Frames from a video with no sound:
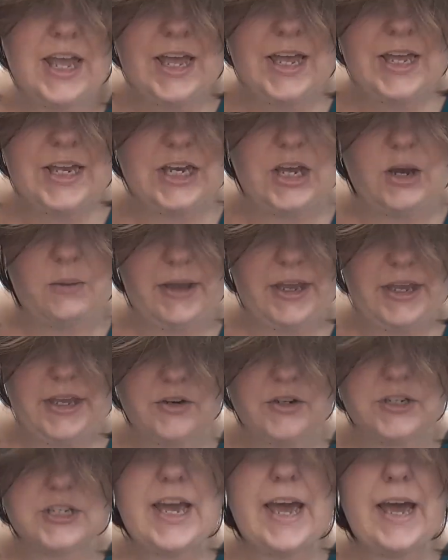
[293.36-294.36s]
Now my
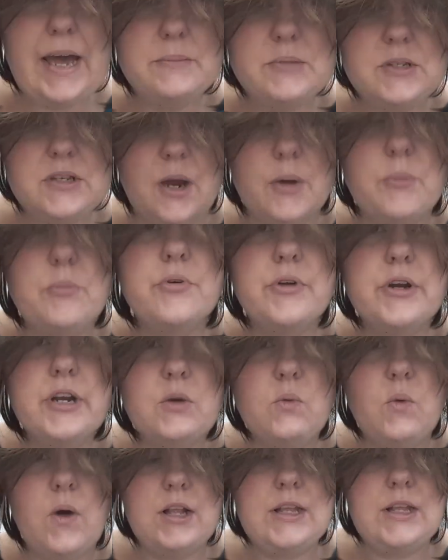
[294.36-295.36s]
ear tabs are pretty
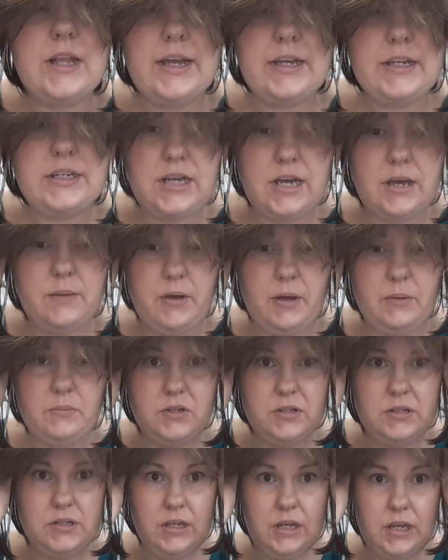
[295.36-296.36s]
well lined up. I'm
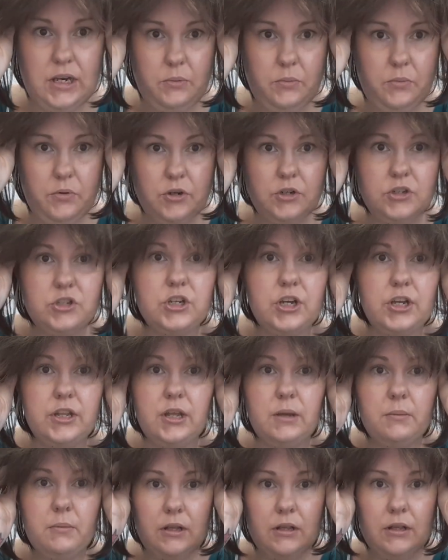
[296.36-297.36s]
just gonna push on
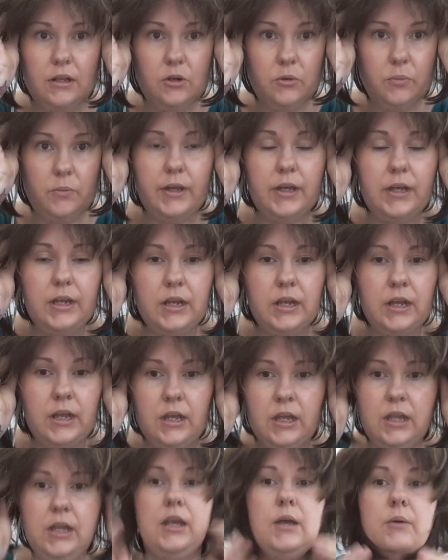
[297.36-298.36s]
them a little bit
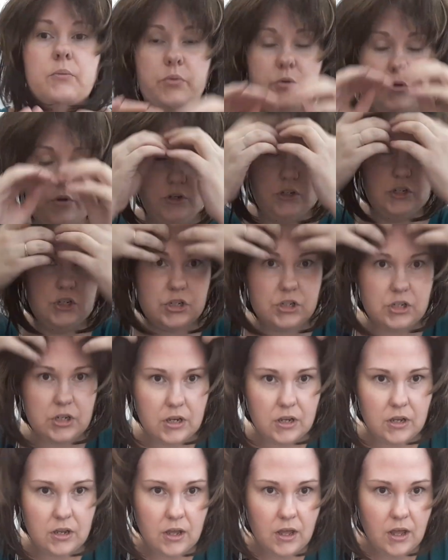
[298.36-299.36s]
and push
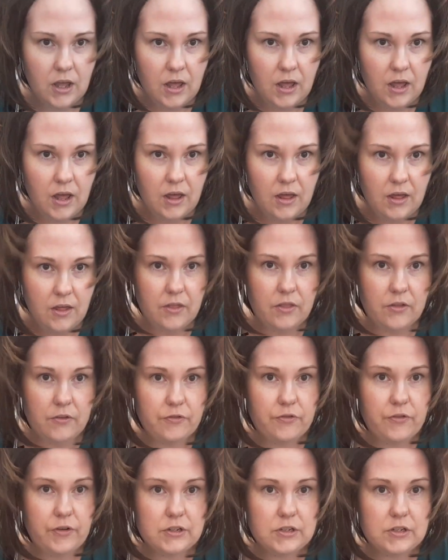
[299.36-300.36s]
the
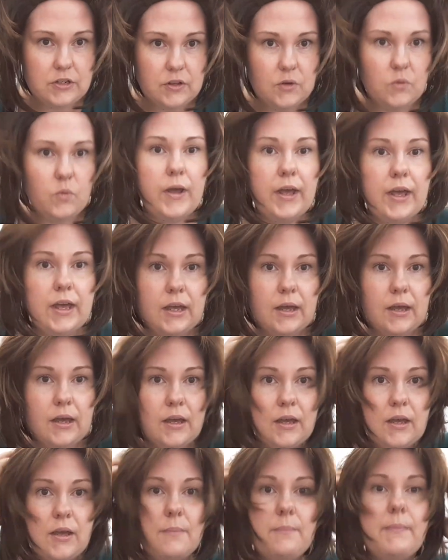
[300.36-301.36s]
front of the wig
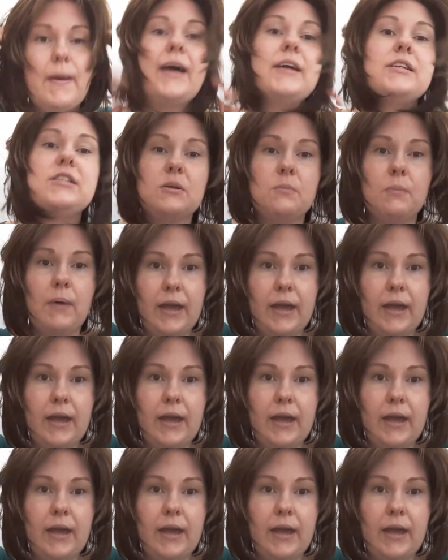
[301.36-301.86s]
back to my